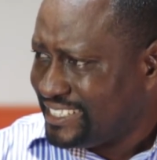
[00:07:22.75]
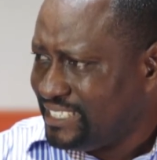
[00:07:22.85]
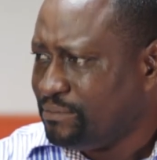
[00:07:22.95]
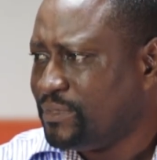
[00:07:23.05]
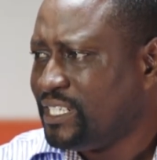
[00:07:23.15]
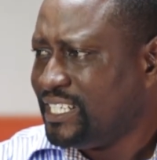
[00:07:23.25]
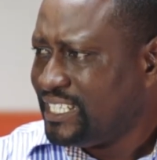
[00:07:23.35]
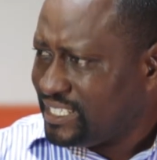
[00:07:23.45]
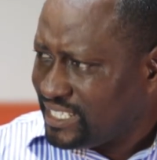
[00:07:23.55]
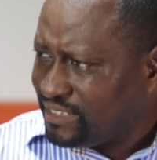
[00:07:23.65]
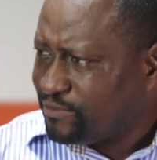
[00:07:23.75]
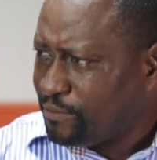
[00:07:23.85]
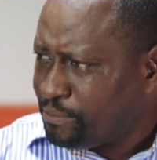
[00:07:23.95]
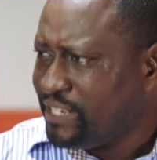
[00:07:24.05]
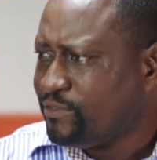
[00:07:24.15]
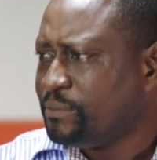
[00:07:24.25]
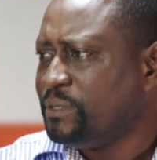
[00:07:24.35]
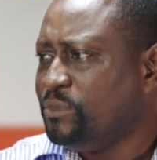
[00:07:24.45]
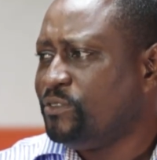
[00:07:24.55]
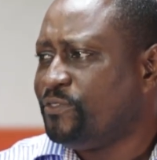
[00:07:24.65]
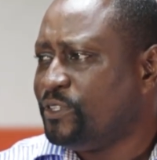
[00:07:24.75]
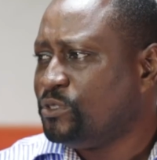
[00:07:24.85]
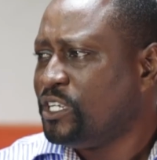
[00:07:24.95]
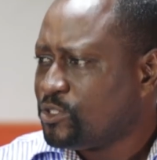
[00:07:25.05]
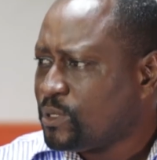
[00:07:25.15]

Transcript: team, from playing from the midfield,